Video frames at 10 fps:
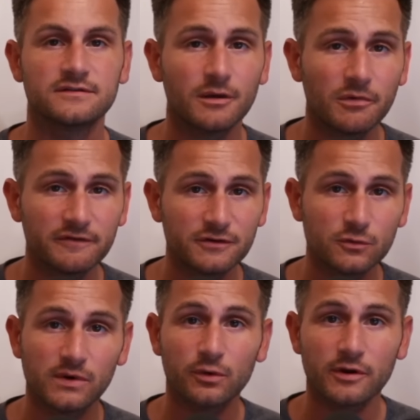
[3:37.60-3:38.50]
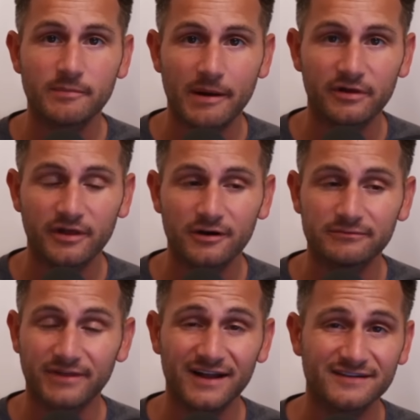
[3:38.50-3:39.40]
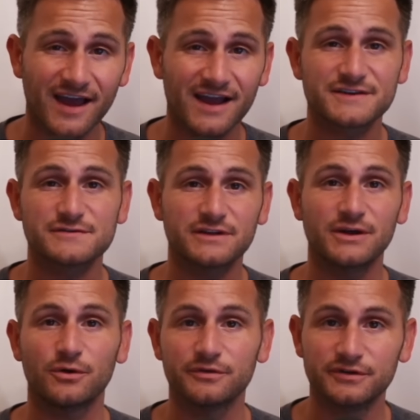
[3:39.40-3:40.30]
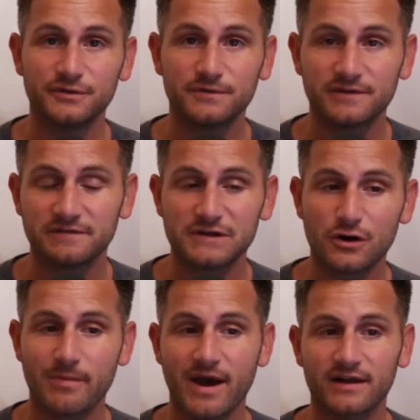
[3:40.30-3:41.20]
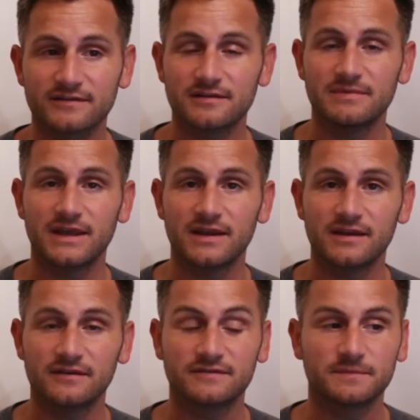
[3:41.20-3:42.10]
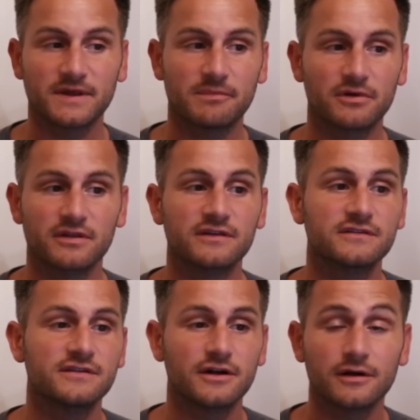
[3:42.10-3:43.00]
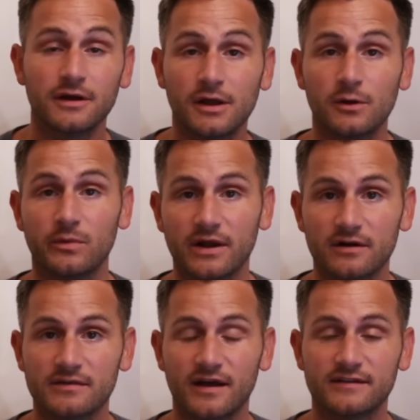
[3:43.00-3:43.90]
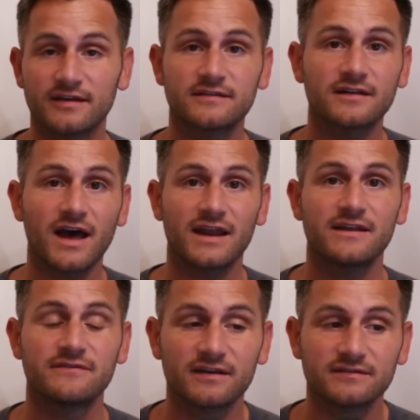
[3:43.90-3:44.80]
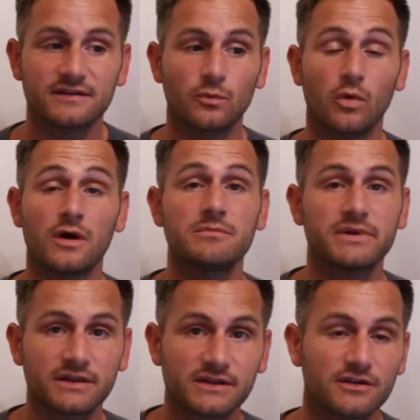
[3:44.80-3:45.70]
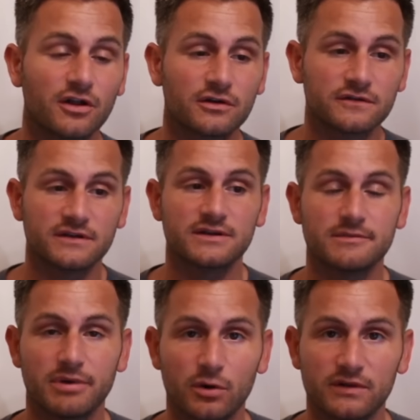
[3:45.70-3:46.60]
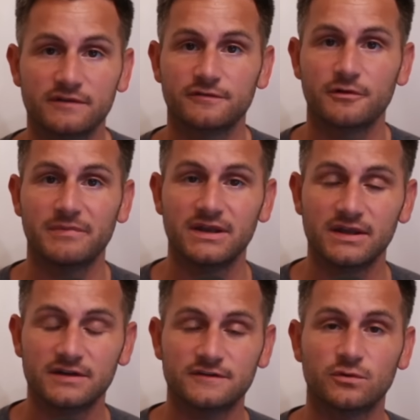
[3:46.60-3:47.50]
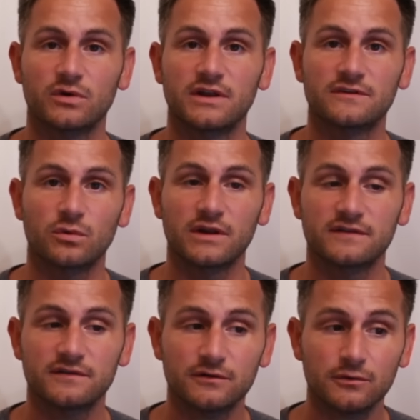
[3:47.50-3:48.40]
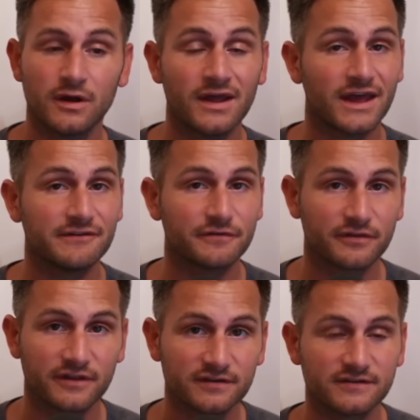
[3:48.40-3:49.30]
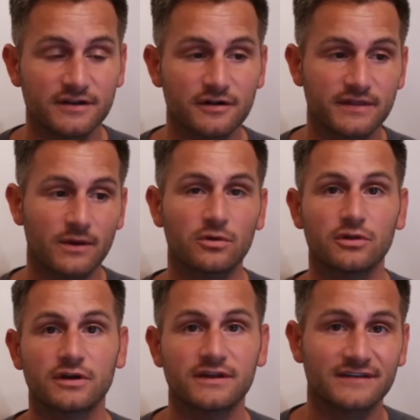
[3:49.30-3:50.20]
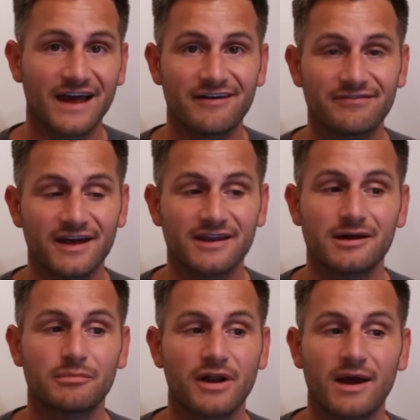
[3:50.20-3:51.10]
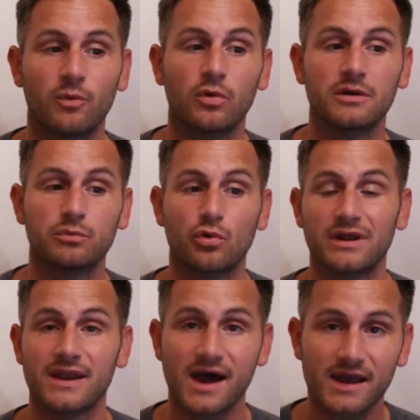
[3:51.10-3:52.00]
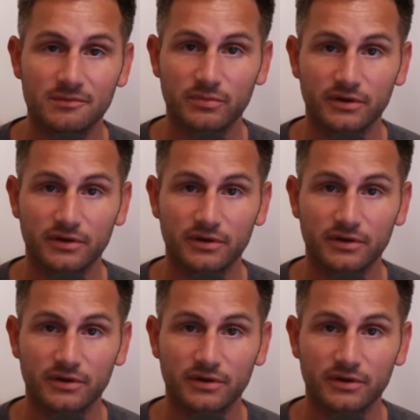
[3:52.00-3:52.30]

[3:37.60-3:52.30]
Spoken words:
Some of you will remember though, that's actually old news. If you go back to the beginning of September this year, we heard that Tesla had invested $1 billion in components from India in 2022, and for this year, they were looking to have that number at $1.9